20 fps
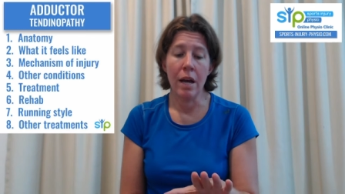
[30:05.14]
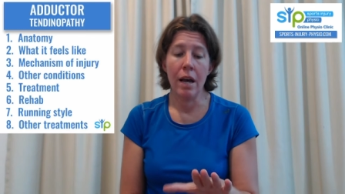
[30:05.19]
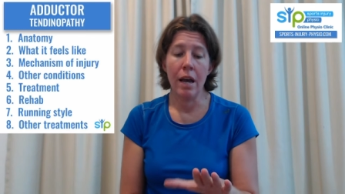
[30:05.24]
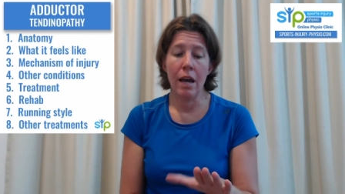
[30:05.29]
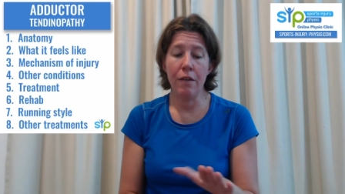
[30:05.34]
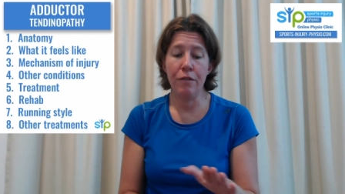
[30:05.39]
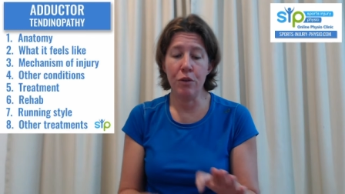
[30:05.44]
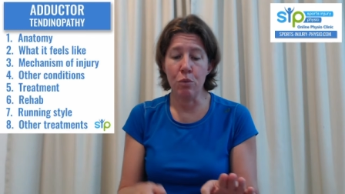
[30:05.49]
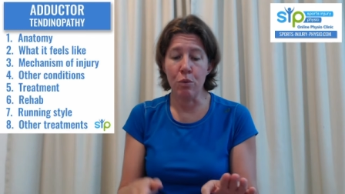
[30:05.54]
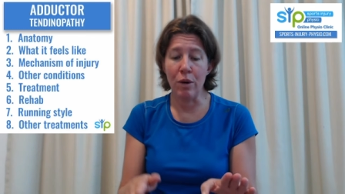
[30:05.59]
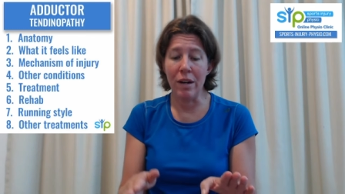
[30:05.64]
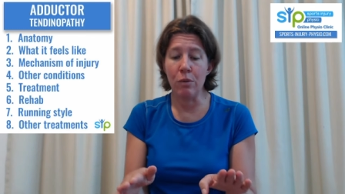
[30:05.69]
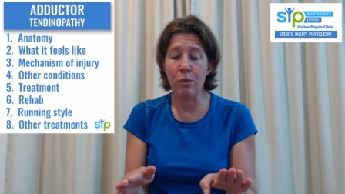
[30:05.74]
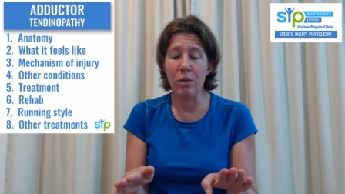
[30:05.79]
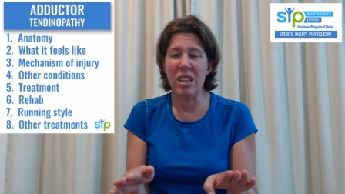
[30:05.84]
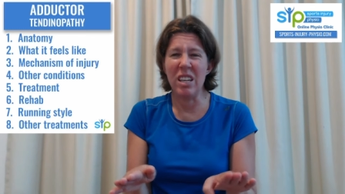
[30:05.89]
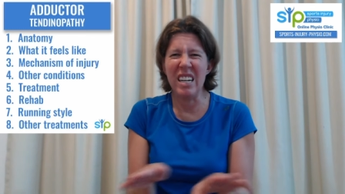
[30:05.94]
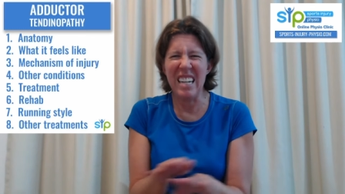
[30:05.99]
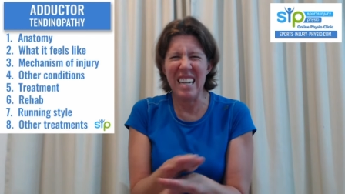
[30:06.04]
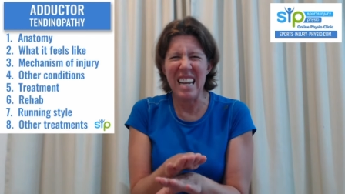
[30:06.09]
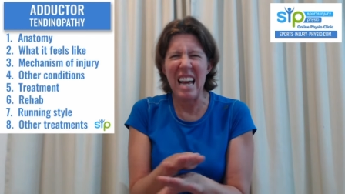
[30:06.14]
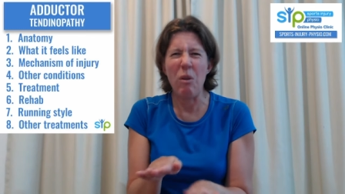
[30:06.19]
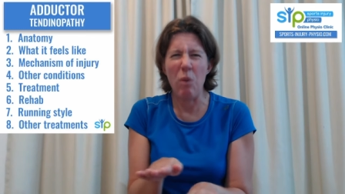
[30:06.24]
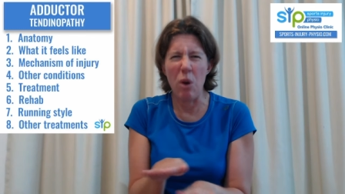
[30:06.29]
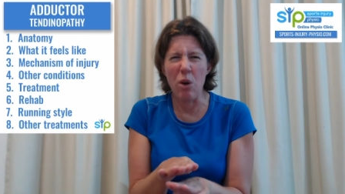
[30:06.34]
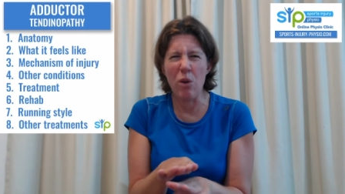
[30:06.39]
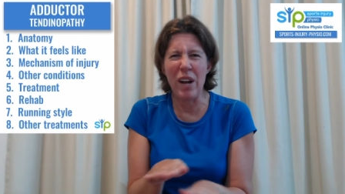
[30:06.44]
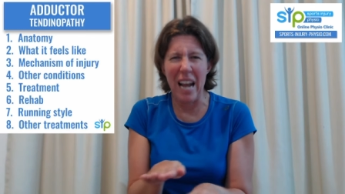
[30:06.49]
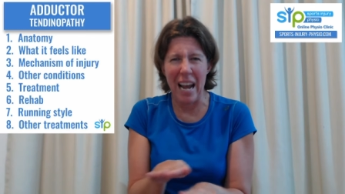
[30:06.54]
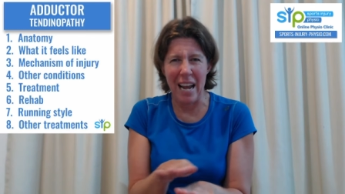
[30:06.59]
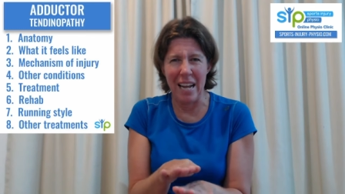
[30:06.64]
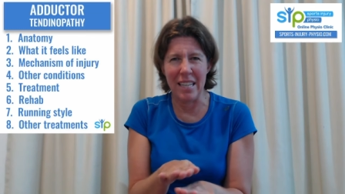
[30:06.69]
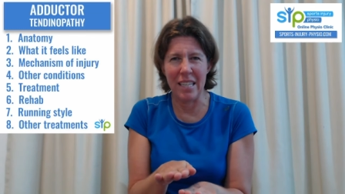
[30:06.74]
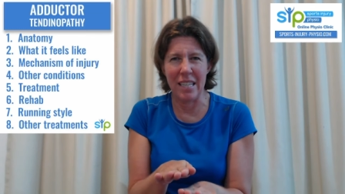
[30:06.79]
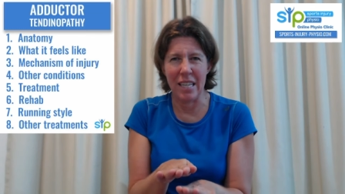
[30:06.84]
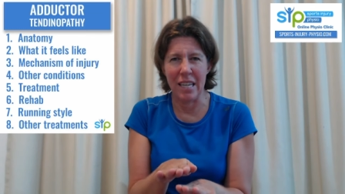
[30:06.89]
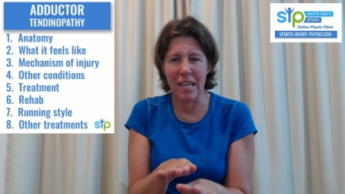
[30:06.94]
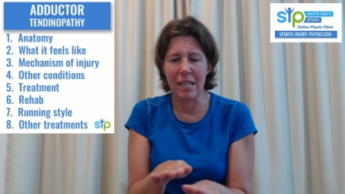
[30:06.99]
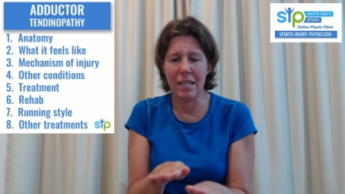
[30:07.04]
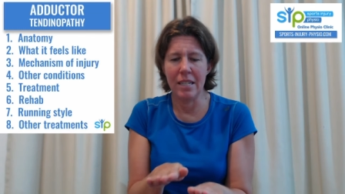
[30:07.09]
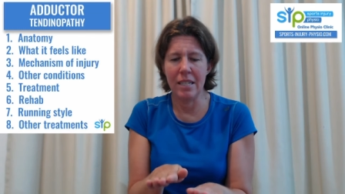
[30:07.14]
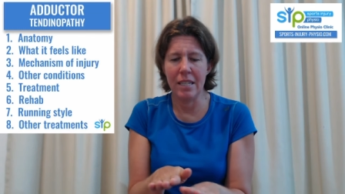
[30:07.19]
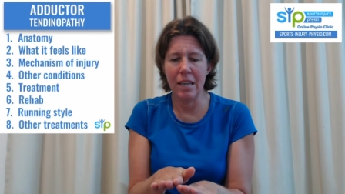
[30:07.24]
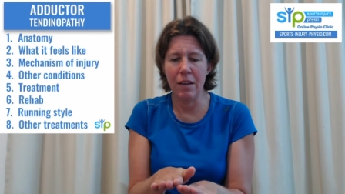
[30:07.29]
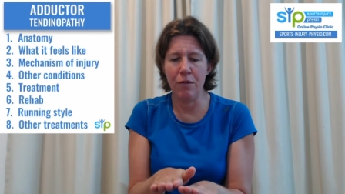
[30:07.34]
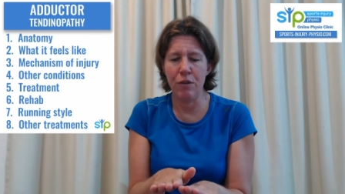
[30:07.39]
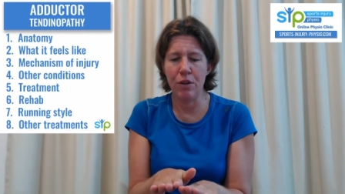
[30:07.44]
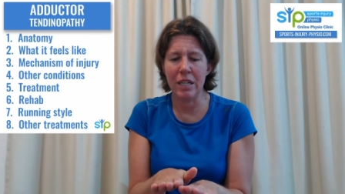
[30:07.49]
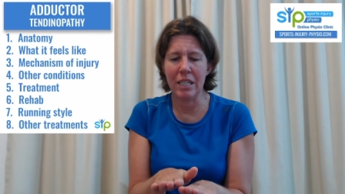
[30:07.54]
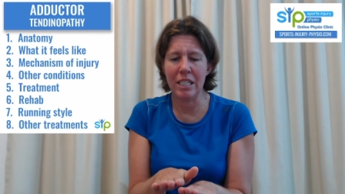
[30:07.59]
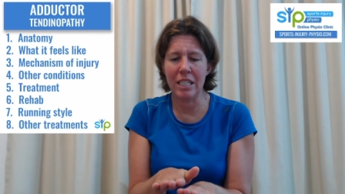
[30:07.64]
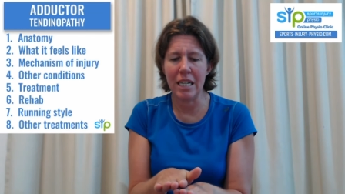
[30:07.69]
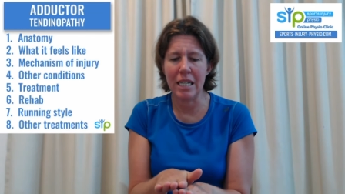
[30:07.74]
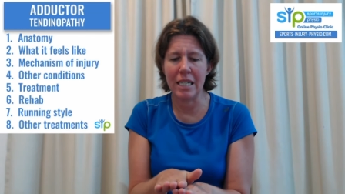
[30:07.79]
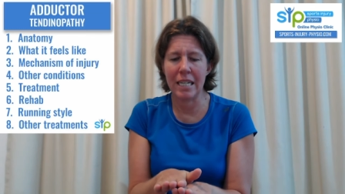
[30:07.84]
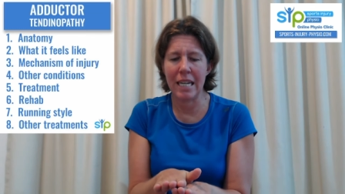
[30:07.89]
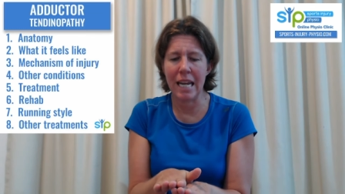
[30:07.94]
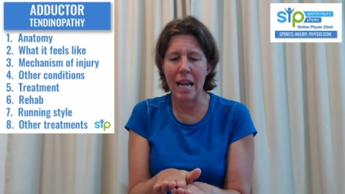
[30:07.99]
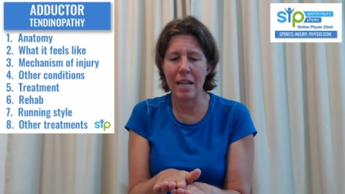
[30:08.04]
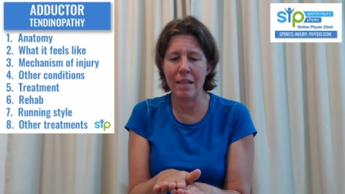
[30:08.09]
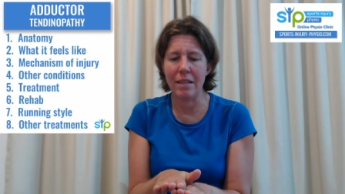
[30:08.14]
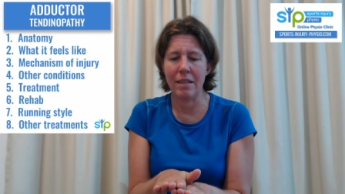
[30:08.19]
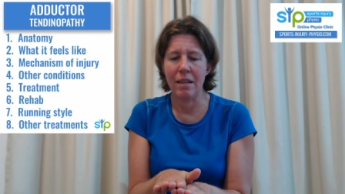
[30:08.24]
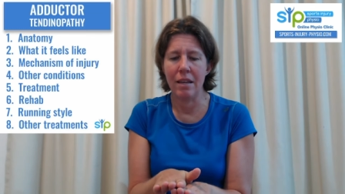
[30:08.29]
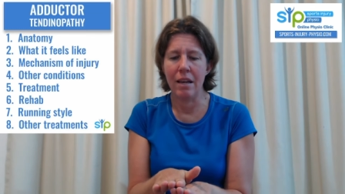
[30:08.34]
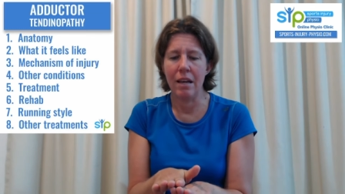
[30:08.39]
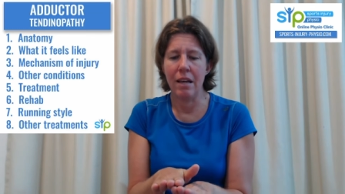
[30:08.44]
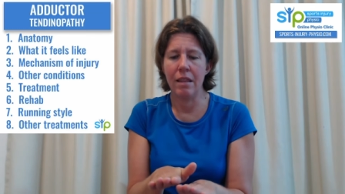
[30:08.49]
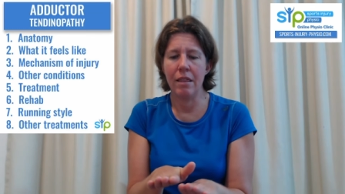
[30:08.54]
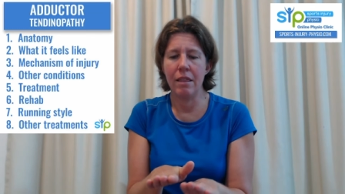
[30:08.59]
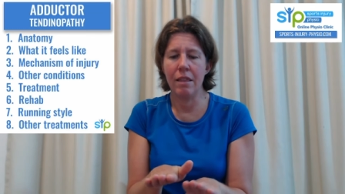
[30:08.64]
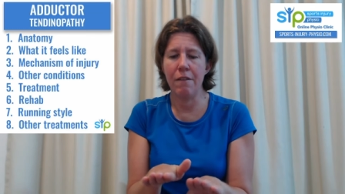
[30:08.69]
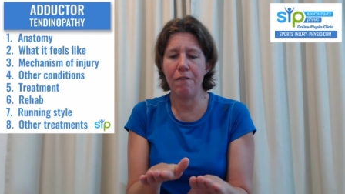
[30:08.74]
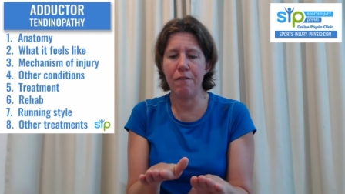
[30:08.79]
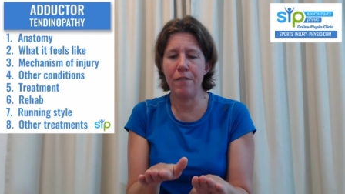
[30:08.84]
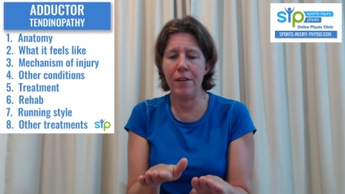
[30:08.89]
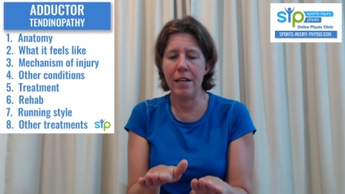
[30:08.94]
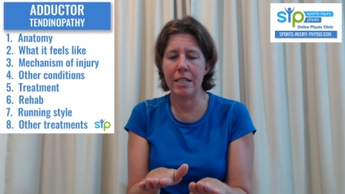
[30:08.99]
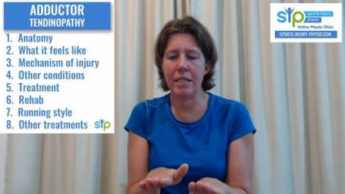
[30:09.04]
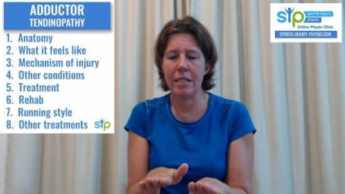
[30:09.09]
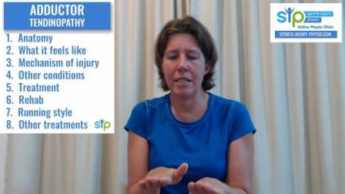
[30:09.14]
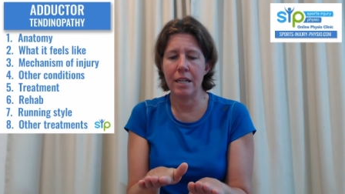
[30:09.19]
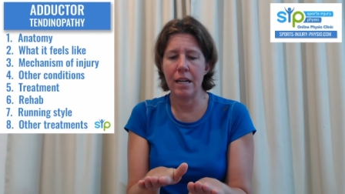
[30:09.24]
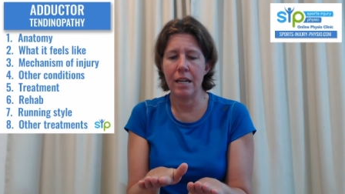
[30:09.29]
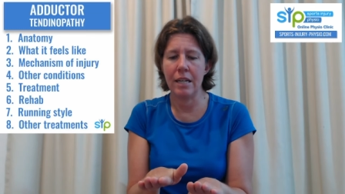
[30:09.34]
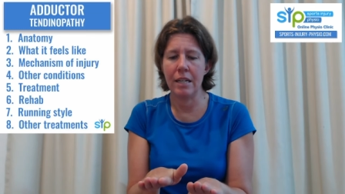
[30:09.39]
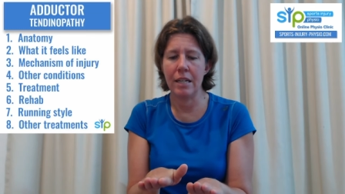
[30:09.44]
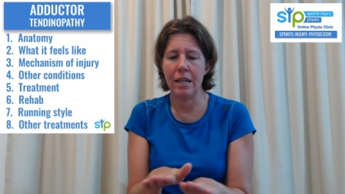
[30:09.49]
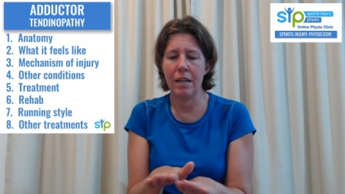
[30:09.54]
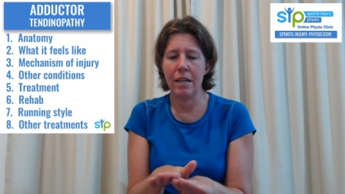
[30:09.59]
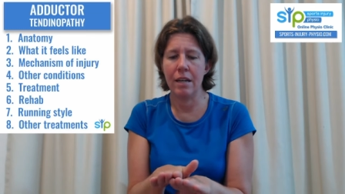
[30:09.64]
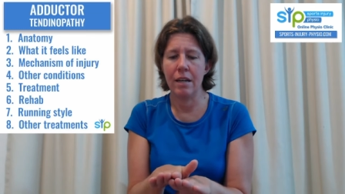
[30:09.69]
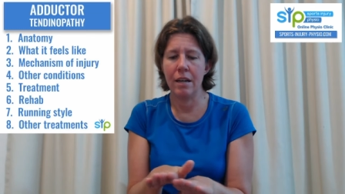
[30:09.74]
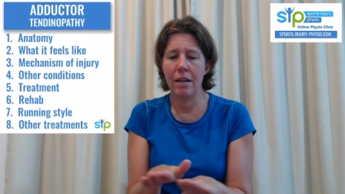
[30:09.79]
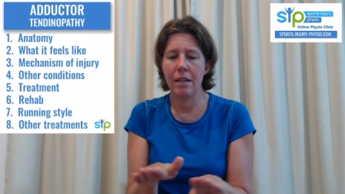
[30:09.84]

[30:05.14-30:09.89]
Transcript: if you're running with a narrow gait, see if you can just get the feet slightly,